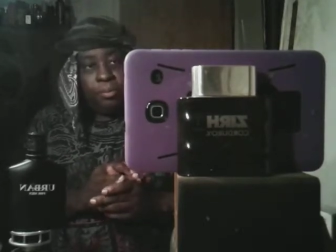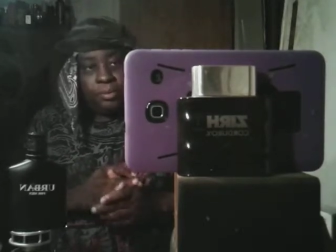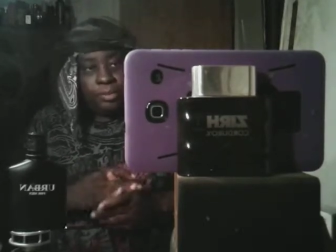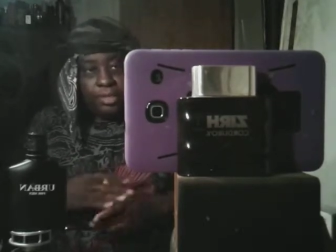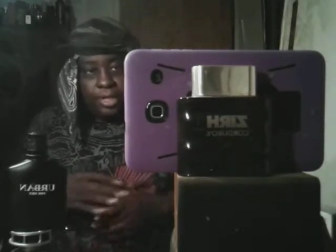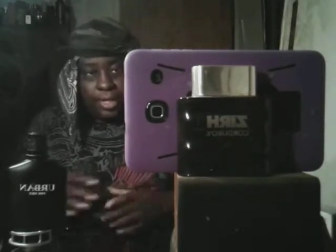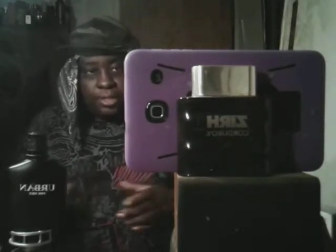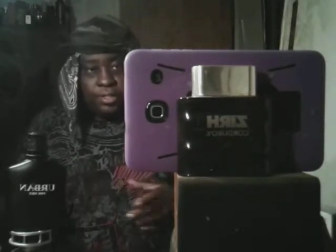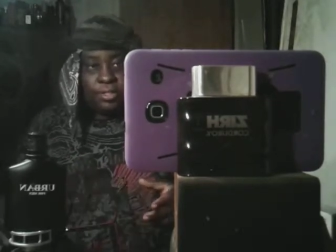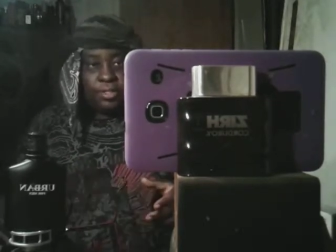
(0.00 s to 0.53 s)

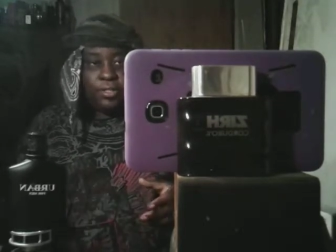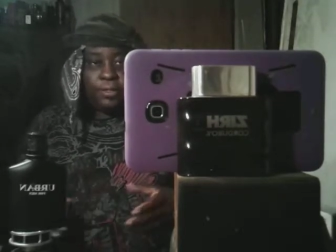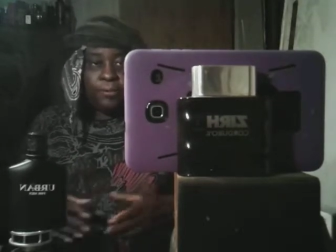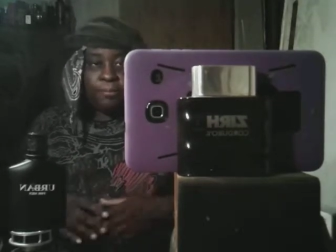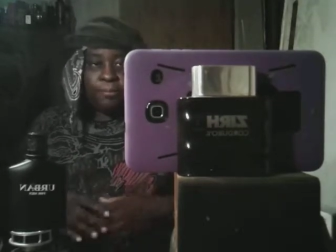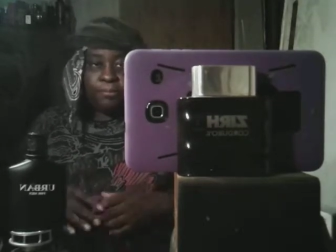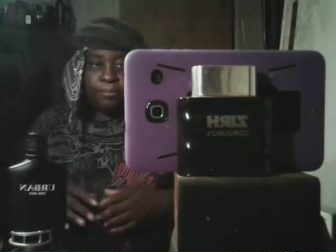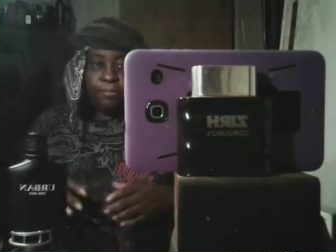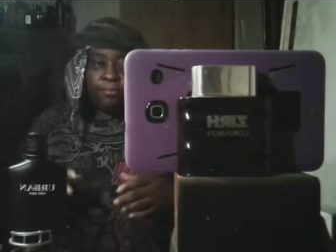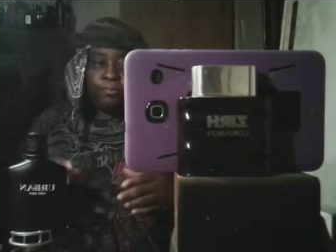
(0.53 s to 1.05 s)
projection.
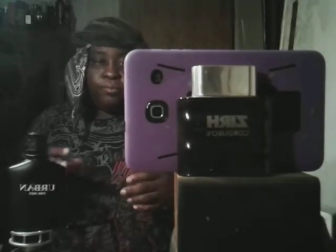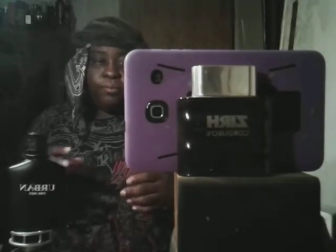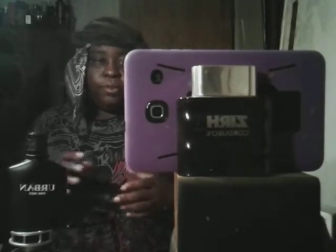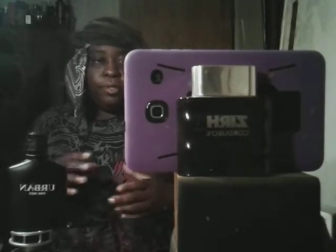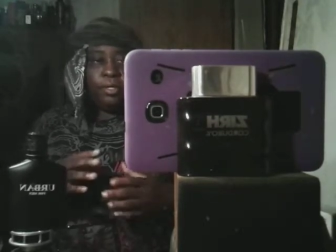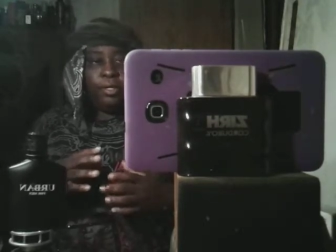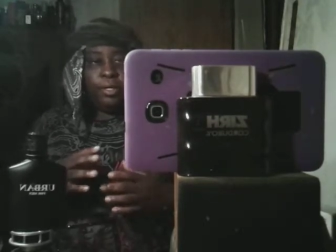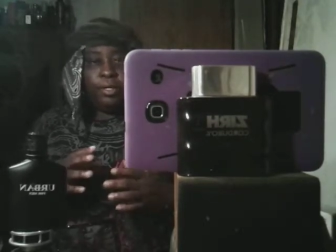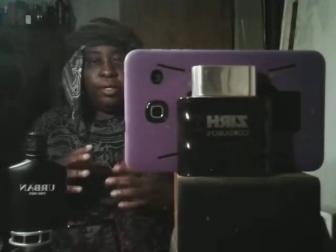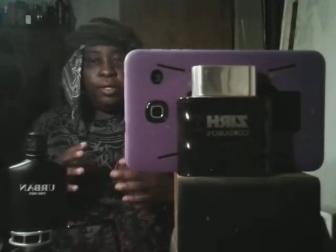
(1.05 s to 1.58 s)

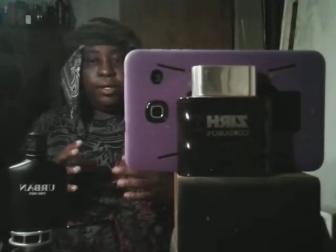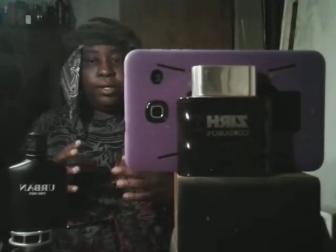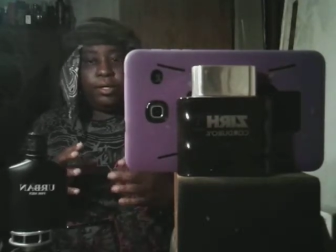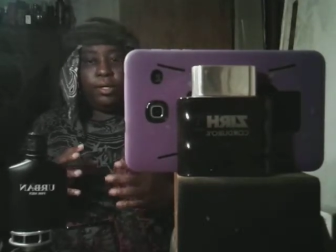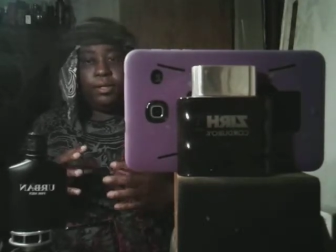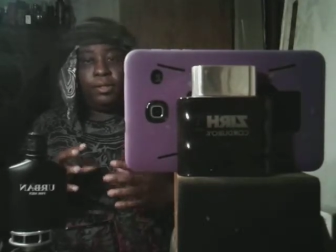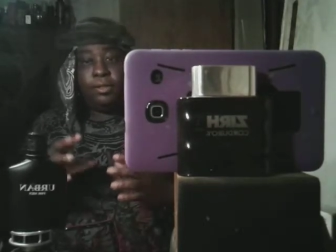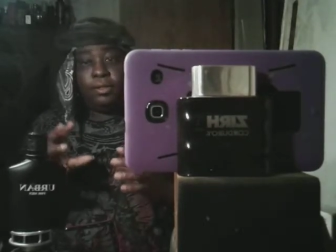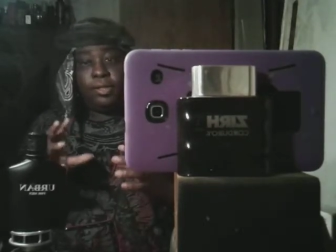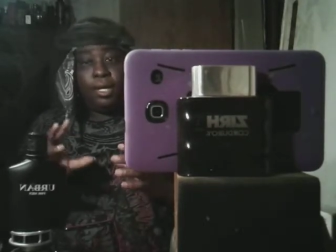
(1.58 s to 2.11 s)

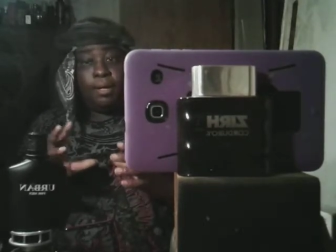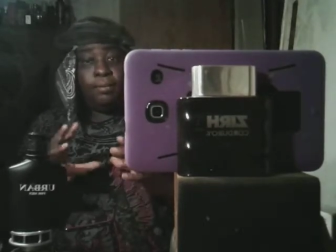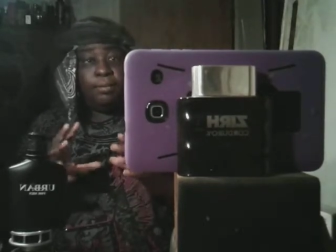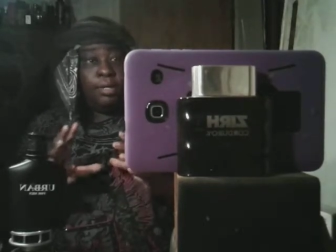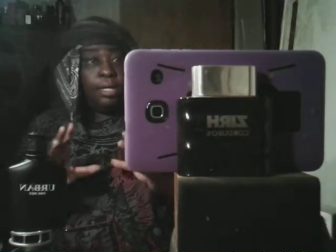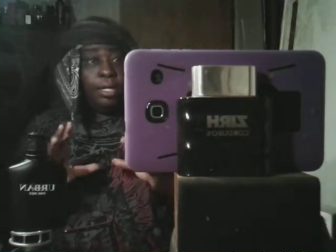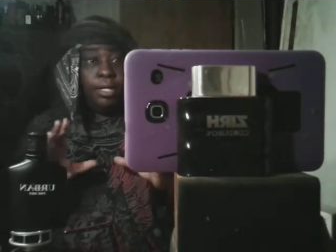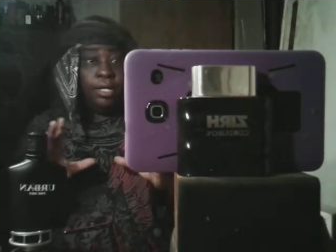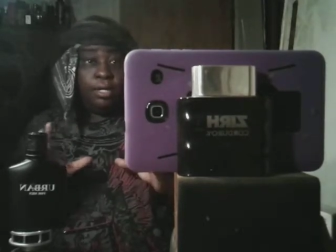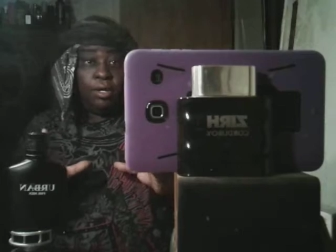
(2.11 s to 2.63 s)
Uh, you
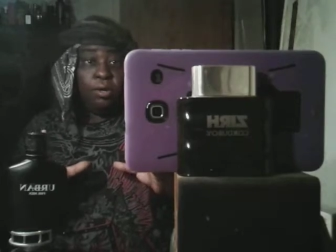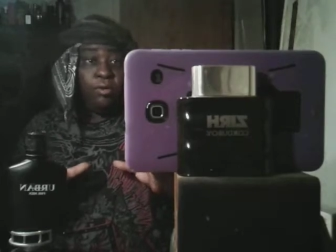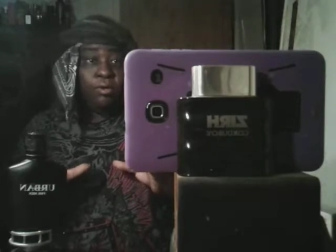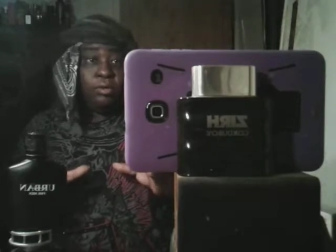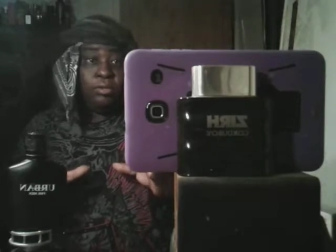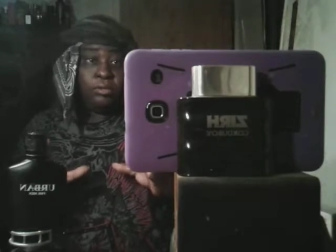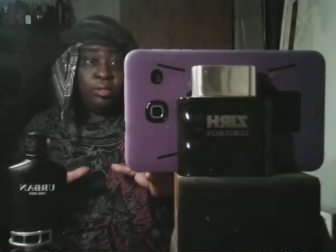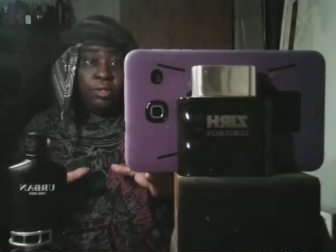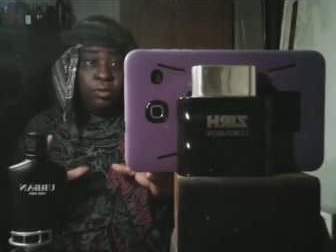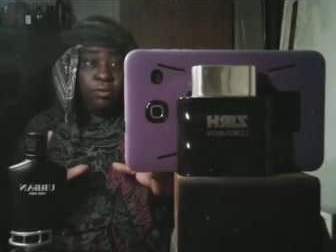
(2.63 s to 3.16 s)
definitely get
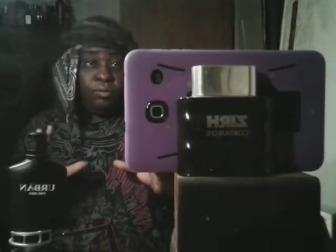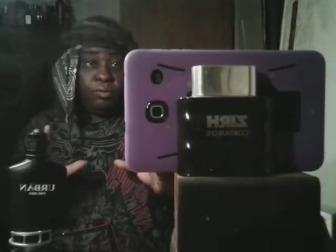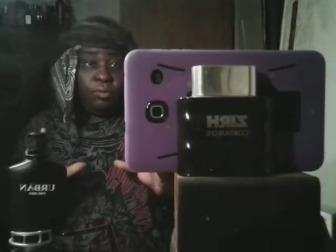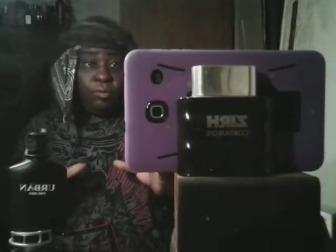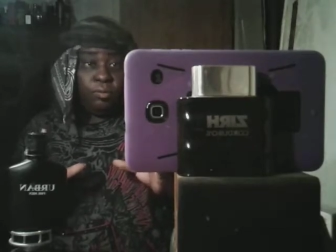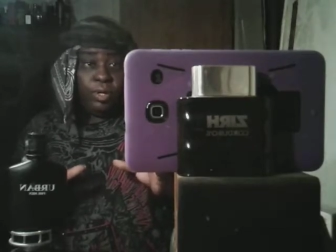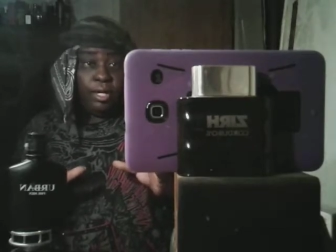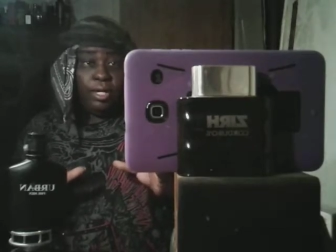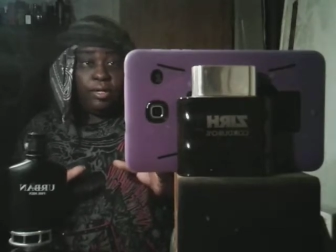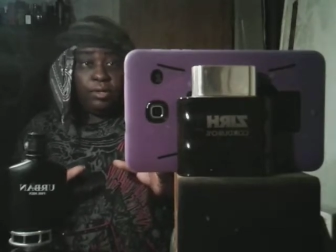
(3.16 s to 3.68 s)
noticed though if you
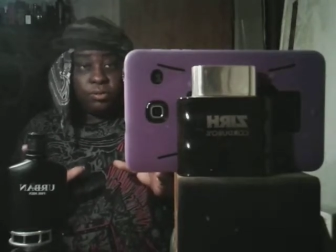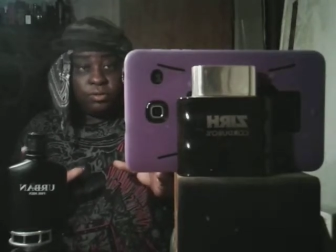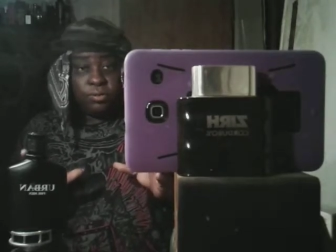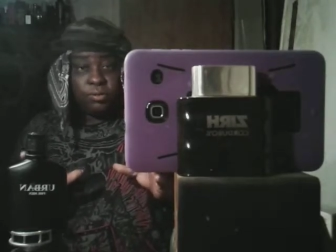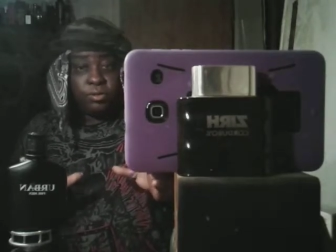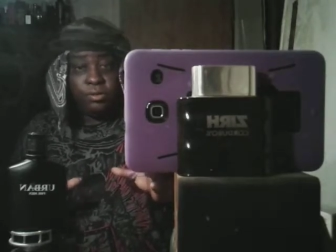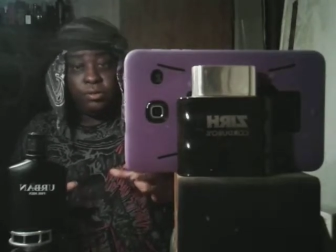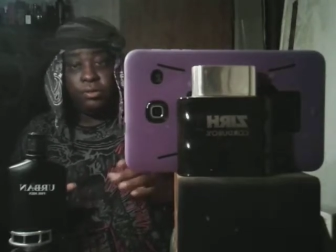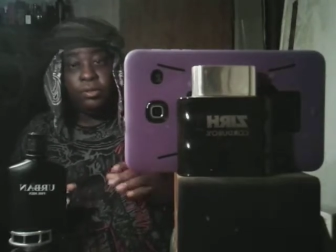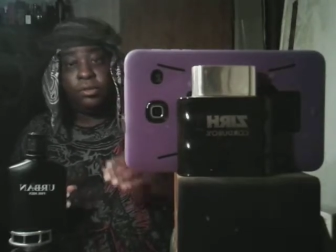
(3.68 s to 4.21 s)
wear this
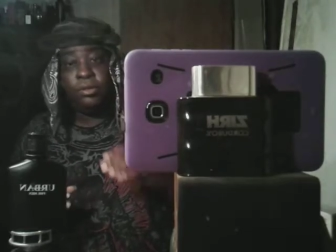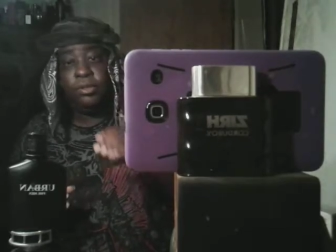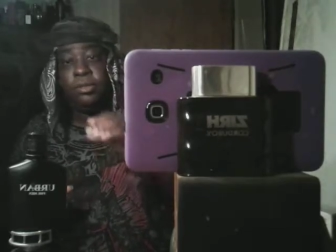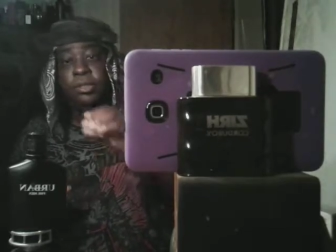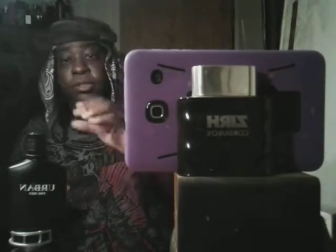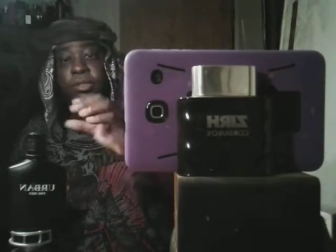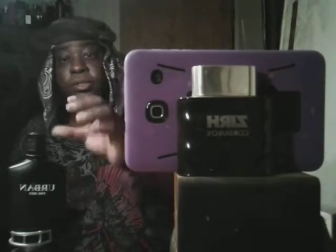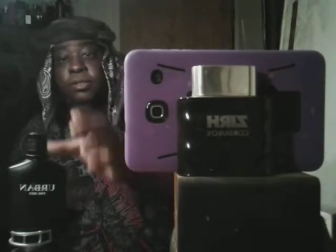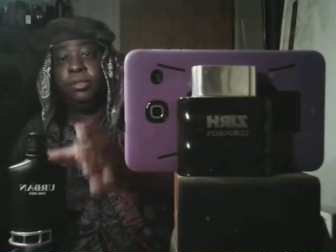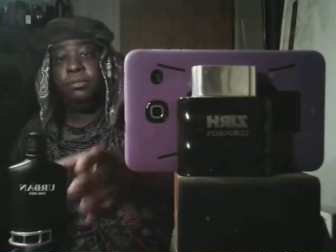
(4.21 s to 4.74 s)
one
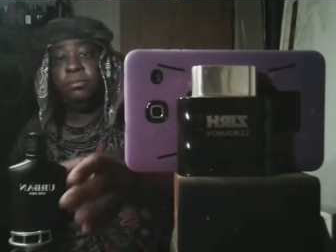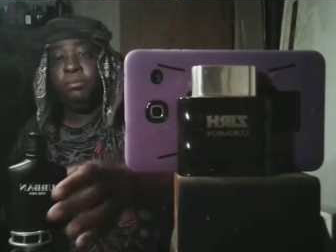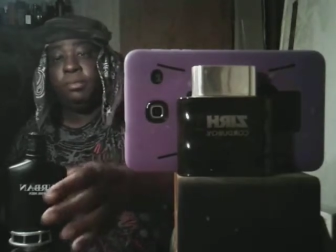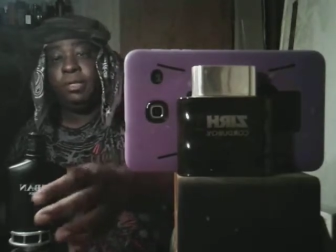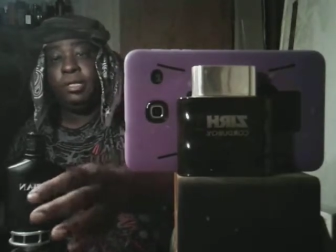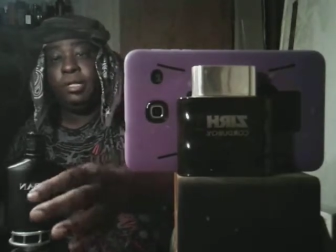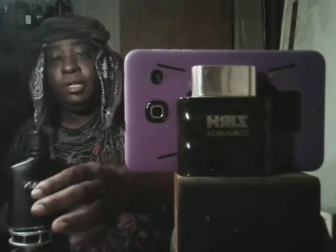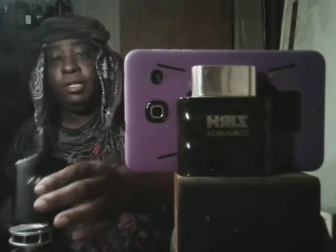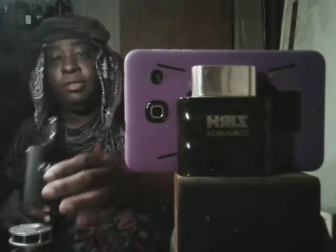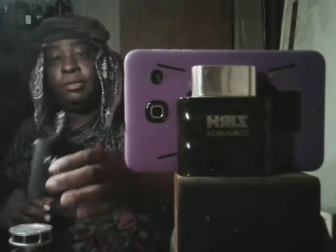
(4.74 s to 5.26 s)

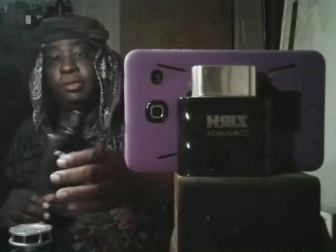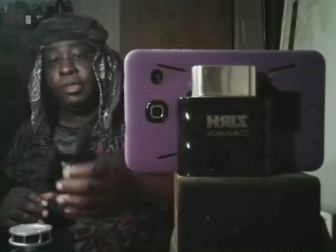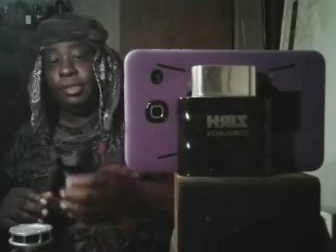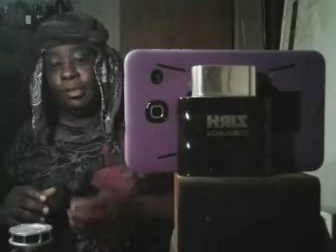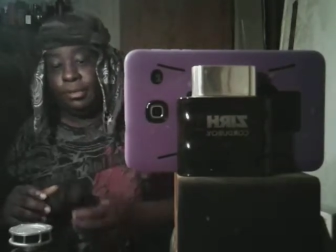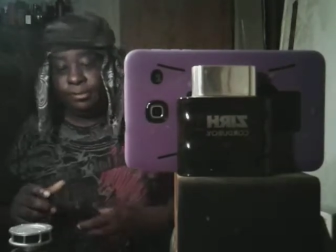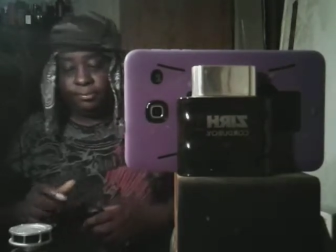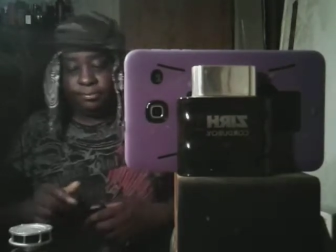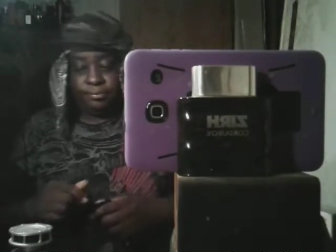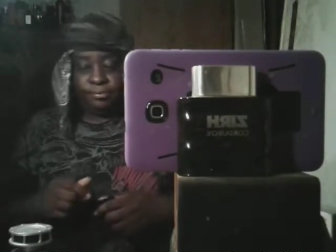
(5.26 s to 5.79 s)
because
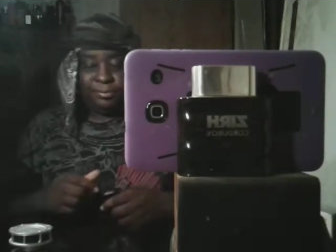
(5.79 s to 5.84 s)
um,